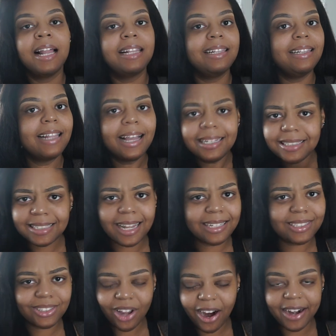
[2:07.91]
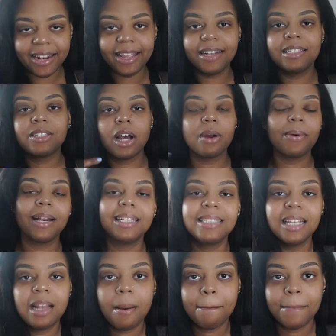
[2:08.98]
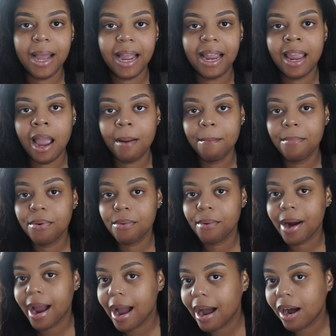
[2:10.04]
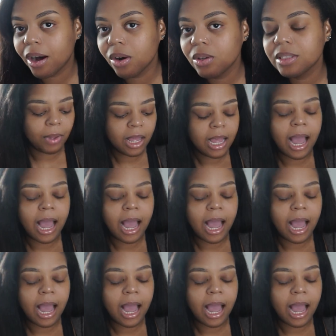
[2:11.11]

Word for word: Let's get started. So I already did my brows.